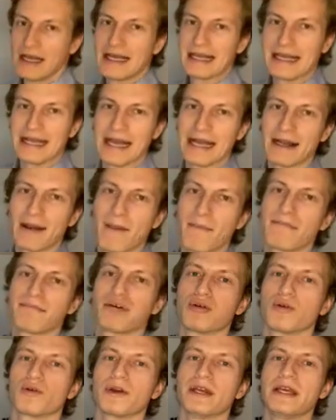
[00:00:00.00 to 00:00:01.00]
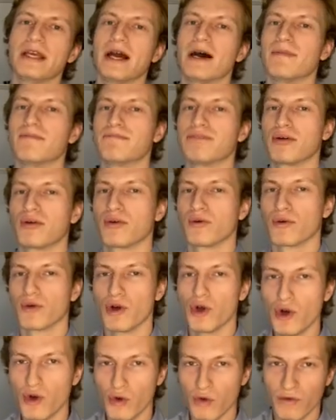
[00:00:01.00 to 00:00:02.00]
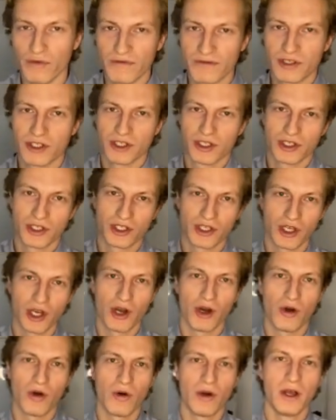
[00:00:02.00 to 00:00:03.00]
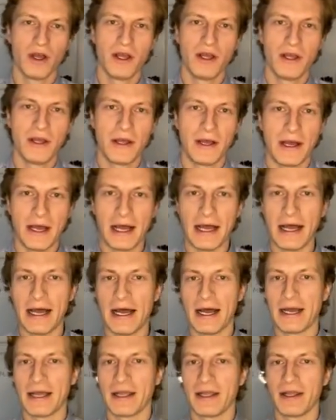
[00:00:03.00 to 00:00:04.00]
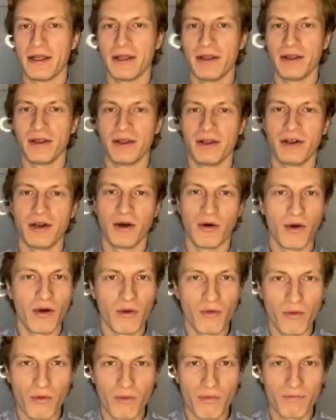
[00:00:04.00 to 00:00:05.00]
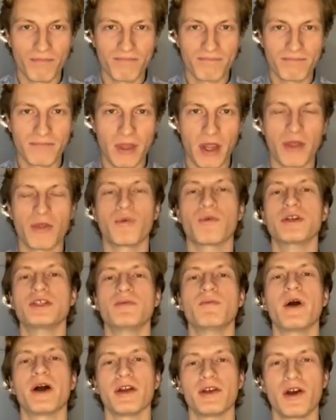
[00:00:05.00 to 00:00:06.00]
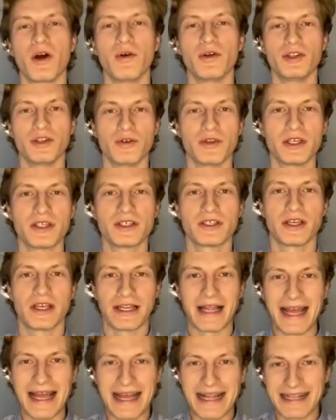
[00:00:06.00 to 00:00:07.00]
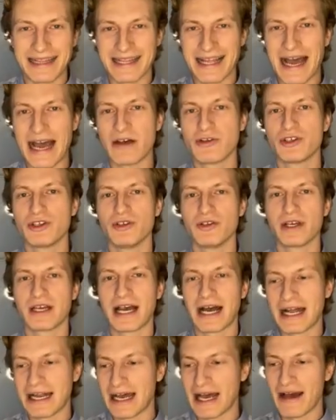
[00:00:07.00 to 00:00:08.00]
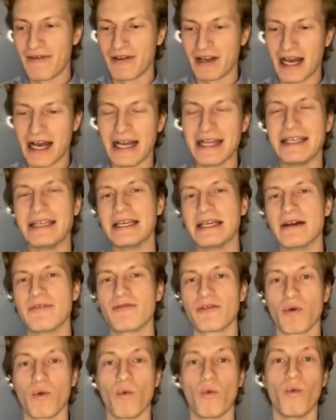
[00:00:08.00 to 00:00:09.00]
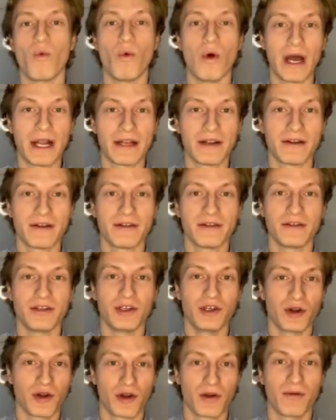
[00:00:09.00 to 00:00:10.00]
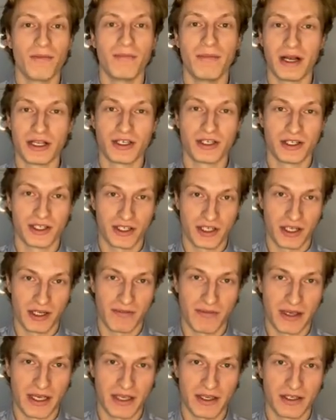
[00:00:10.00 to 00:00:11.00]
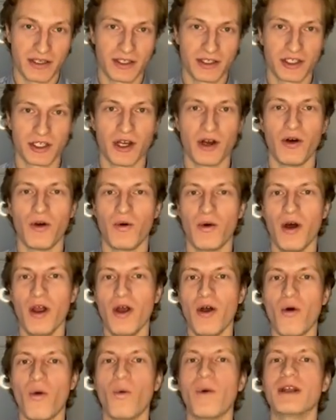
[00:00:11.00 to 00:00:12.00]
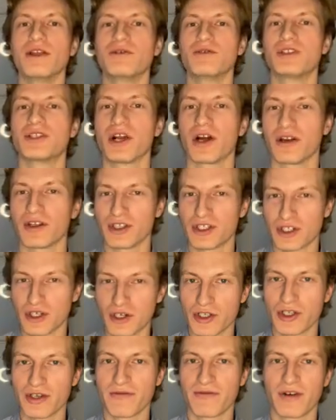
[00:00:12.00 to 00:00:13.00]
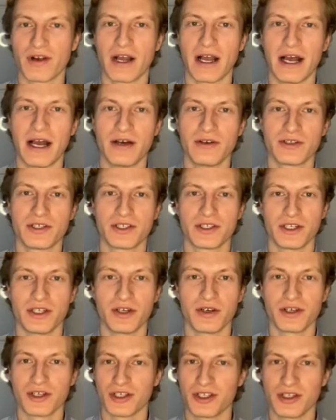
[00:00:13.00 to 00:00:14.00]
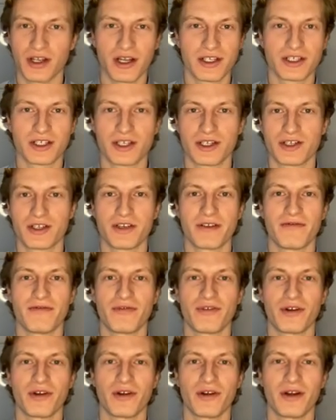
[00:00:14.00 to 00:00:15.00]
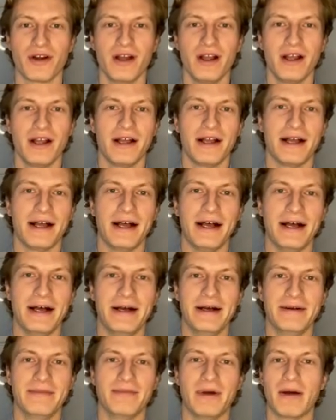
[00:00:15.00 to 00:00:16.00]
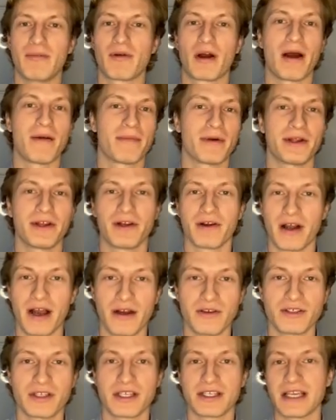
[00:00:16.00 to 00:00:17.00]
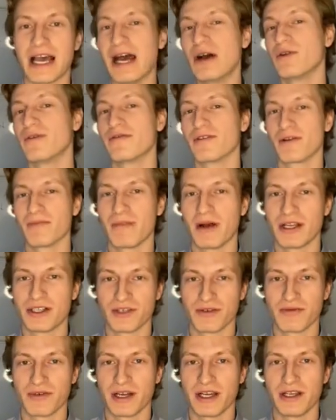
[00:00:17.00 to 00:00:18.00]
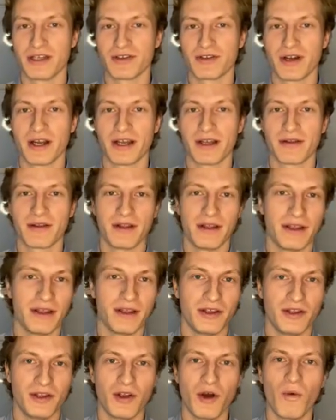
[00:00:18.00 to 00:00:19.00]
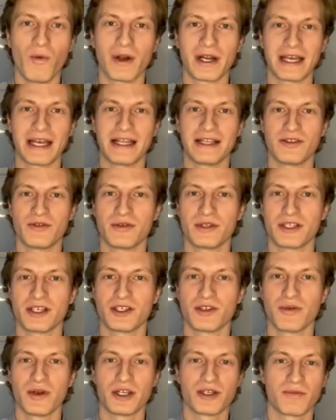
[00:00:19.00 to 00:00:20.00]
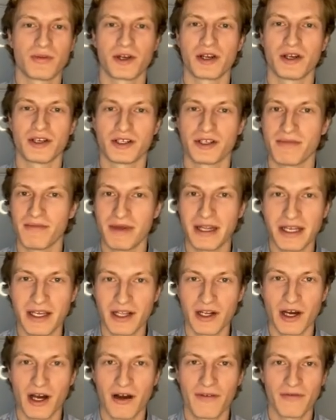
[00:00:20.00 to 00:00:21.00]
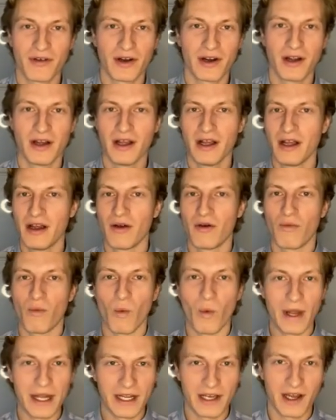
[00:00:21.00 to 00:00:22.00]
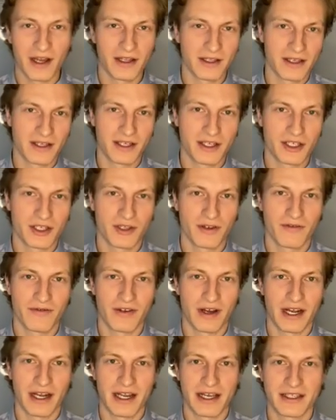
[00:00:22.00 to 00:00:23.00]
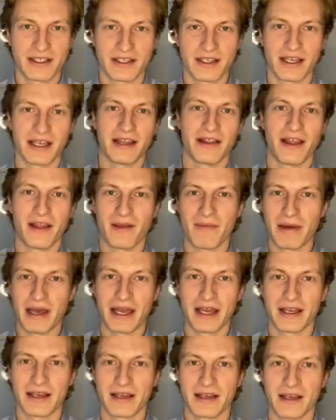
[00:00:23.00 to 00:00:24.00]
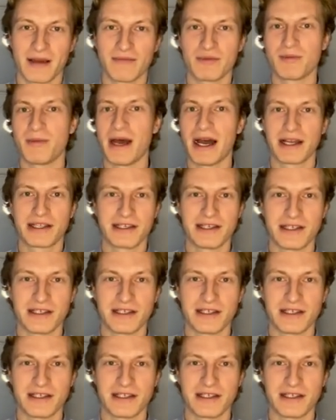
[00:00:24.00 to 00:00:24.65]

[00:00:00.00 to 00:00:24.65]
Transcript: get pre-approved. So, the reason why you go and do this, it allows you to kind of have an idea for what your budget is going to be. So when you start searching for a house, you're not searching for a property or house that's out of your budget range, right? You don't want to get into a situation where you're submitting an offer, waiting on conditional financing, and then the bank comes back to you